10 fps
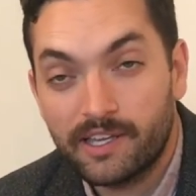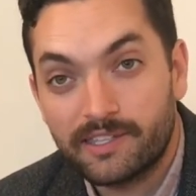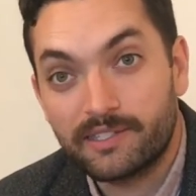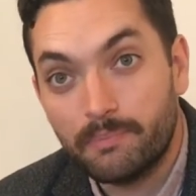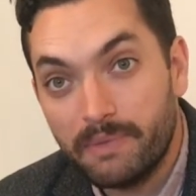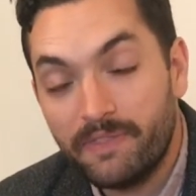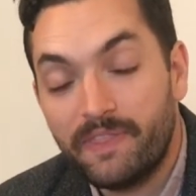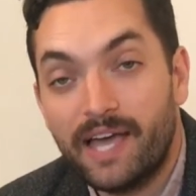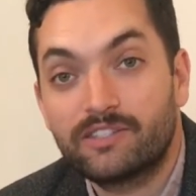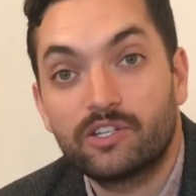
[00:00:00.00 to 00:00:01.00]
Submit
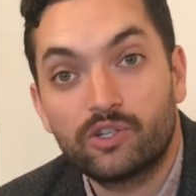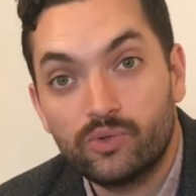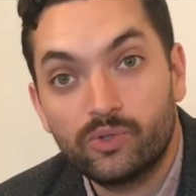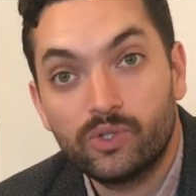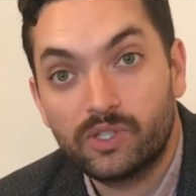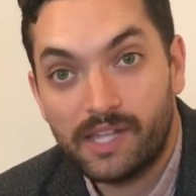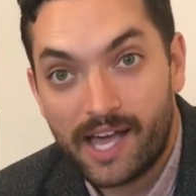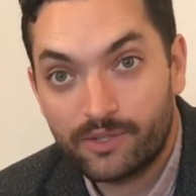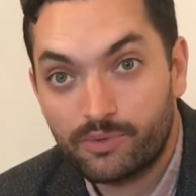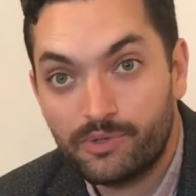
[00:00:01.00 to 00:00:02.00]
that to Google
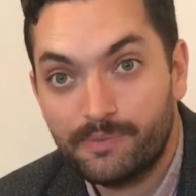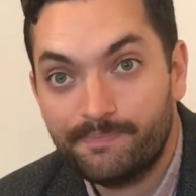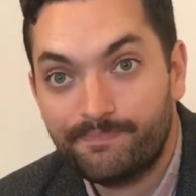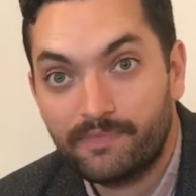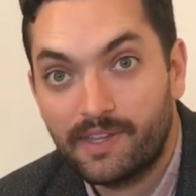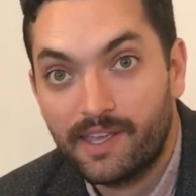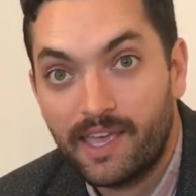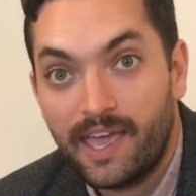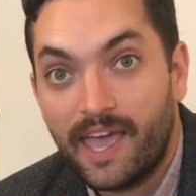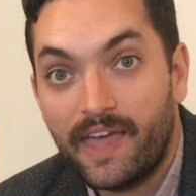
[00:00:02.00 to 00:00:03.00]
Classroom,
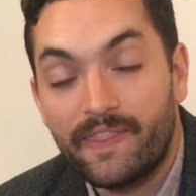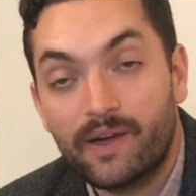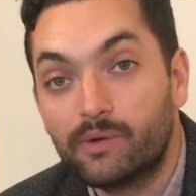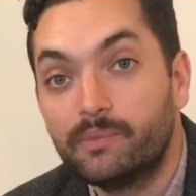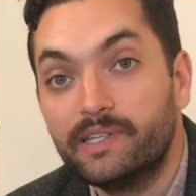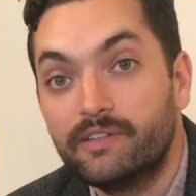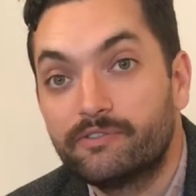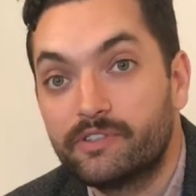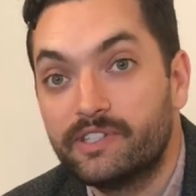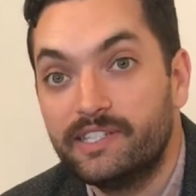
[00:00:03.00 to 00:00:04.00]
and that will be it
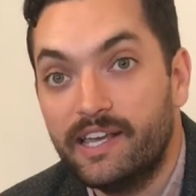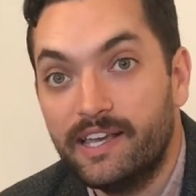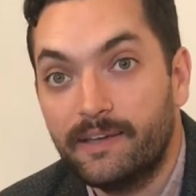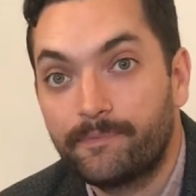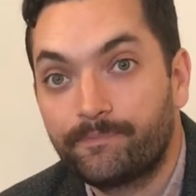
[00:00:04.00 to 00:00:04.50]
for the day.